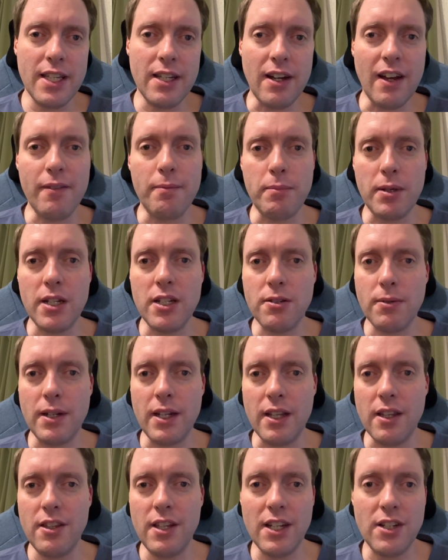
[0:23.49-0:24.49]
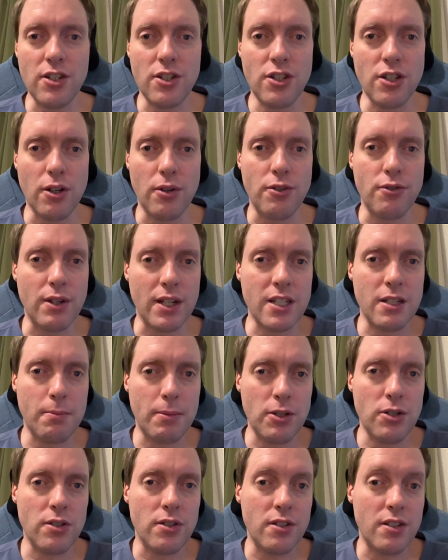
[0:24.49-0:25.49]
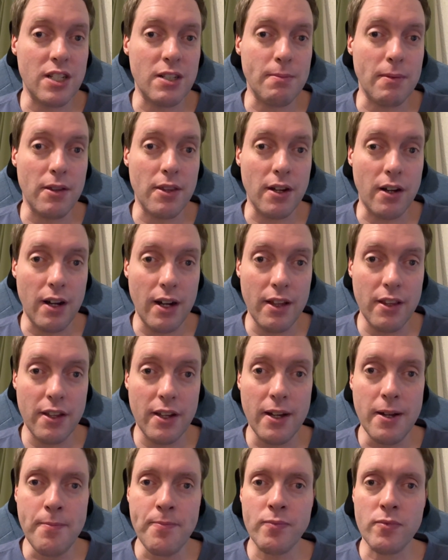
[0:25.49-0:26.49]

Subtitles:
I haven't been to any theatre shows or exhibitions this month either,